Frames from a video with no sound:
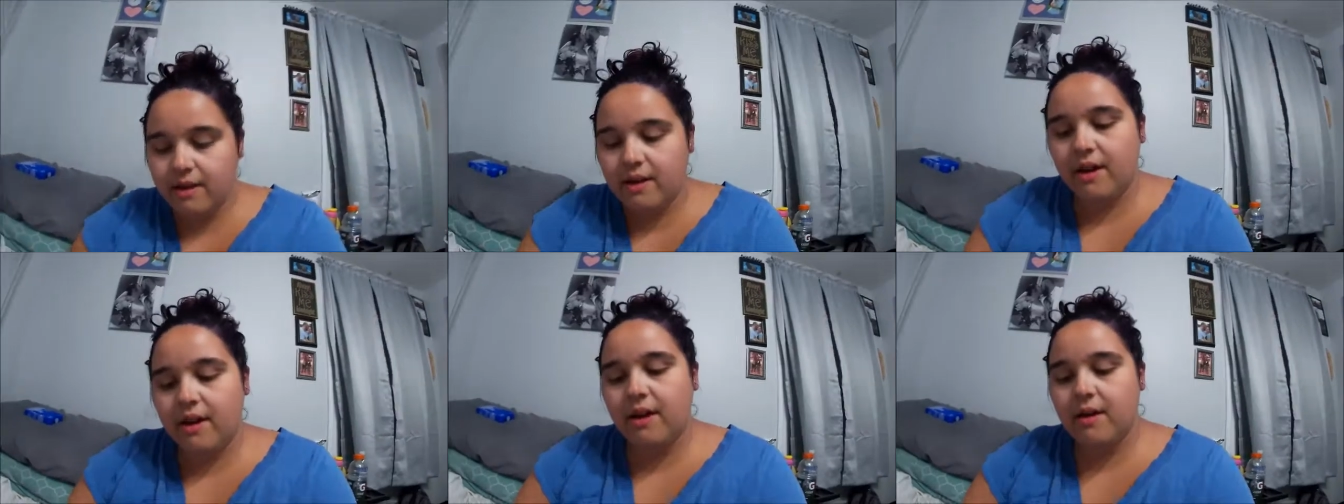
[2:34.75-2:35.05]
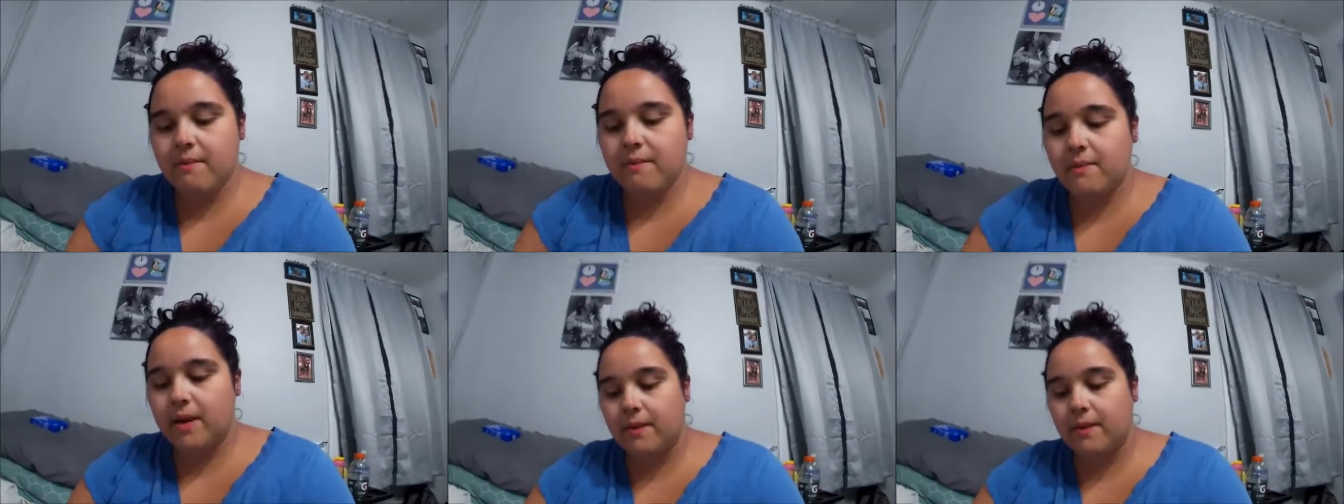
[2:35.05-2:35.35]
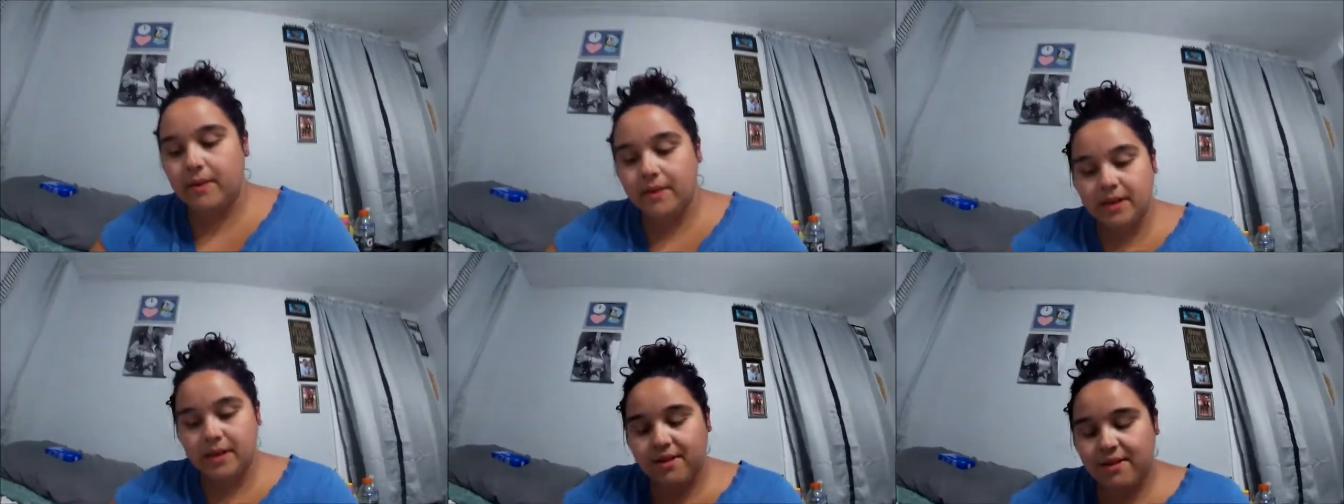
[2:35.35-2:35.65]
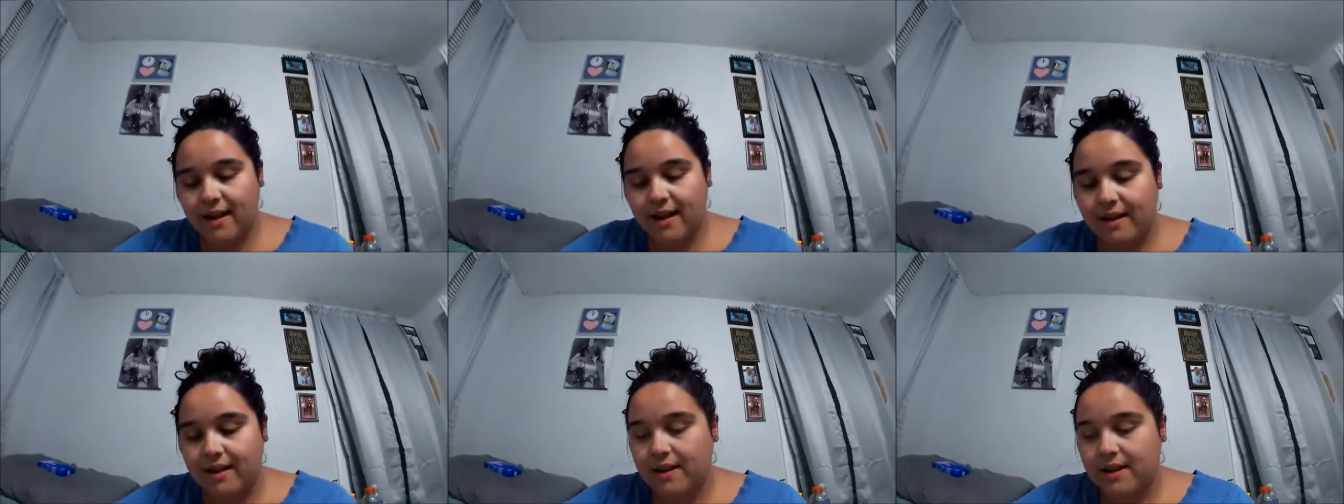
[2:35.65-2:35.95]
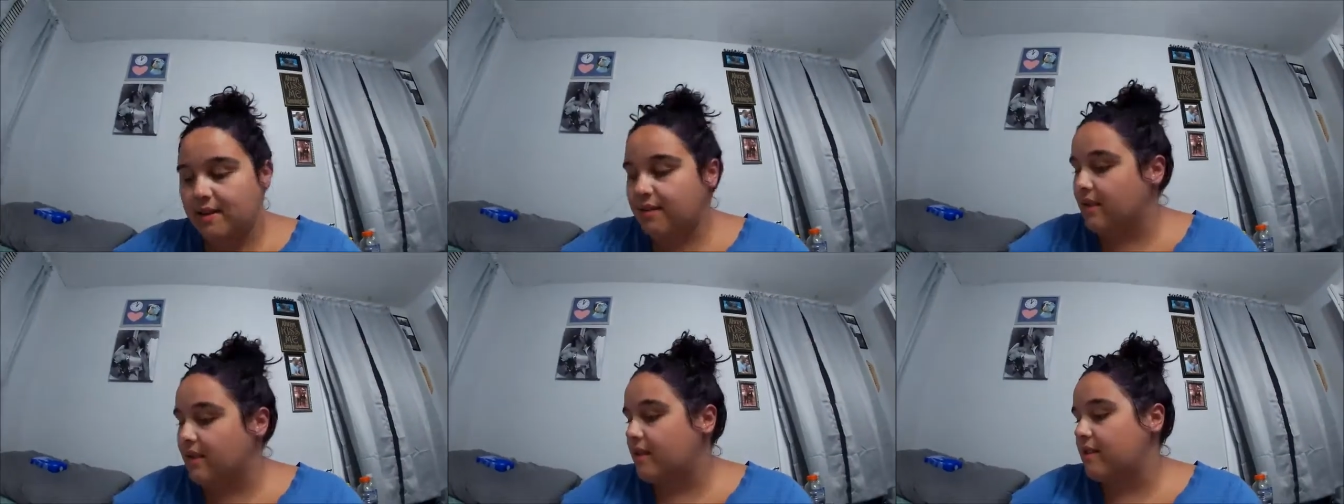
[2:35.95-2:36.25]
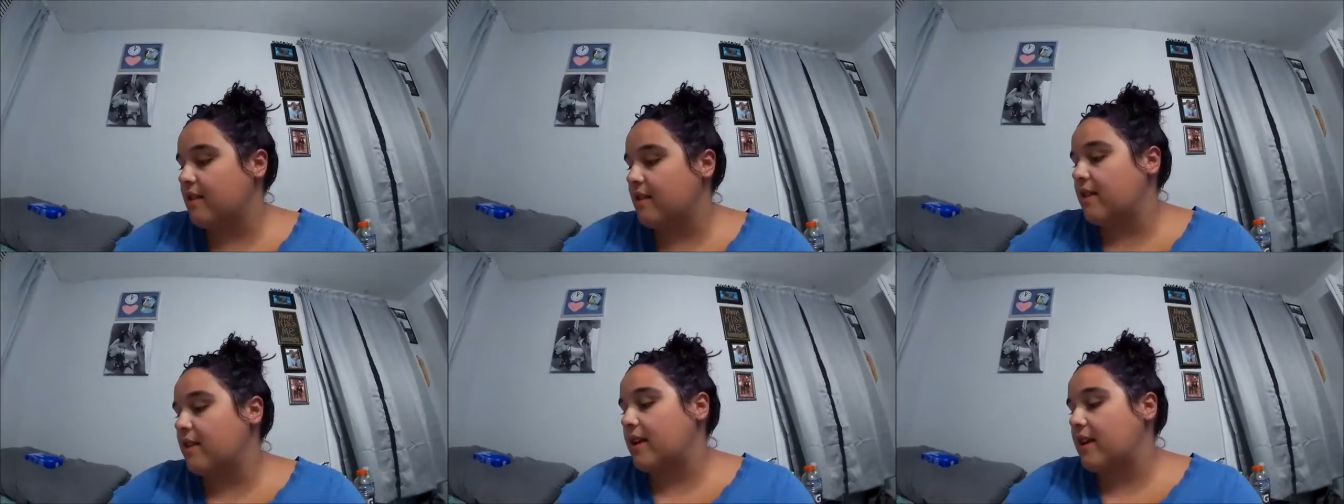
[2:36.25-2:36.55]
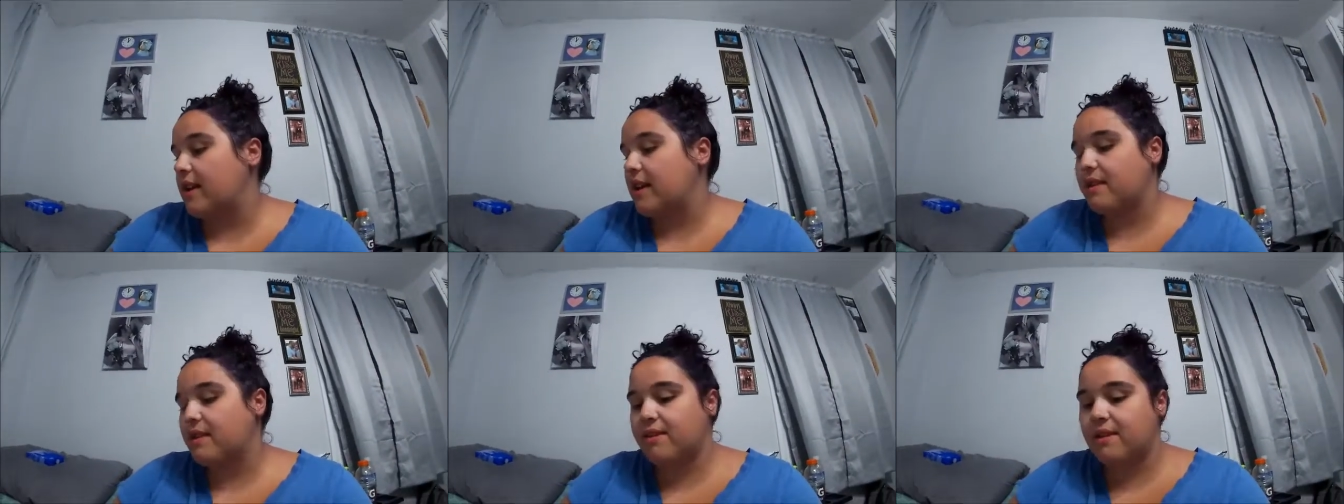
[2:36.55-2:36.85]
um, I went to Sally's and the
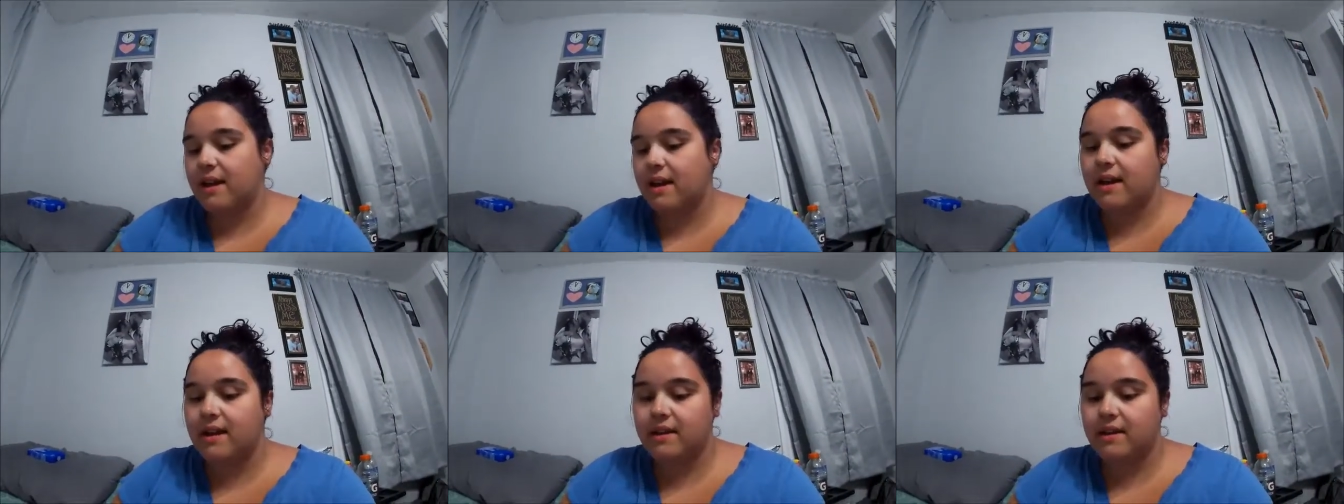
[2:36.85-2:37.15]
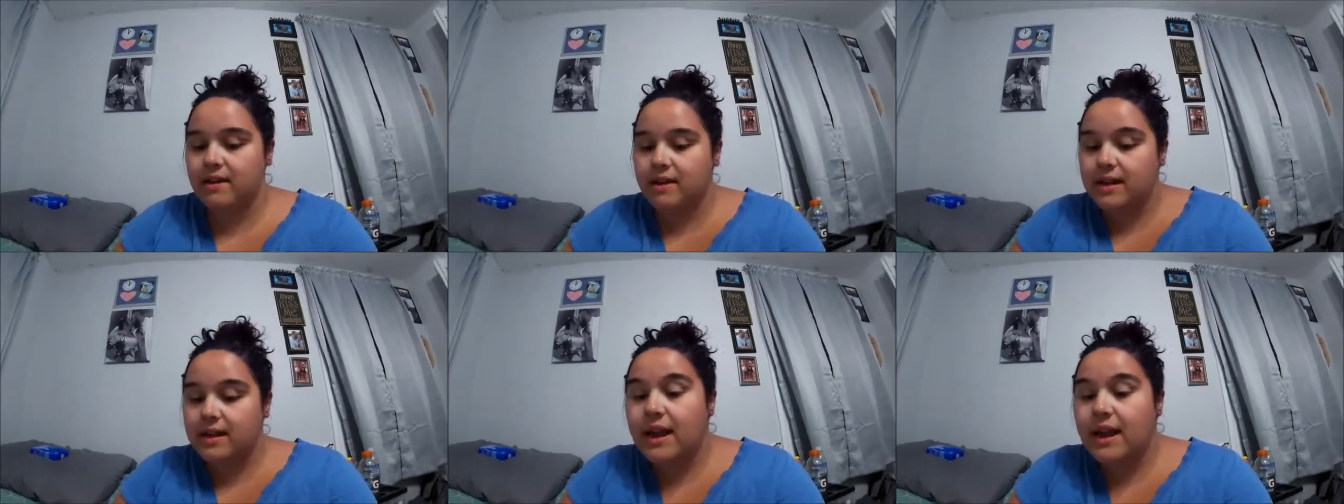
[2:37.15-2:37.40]
lady said,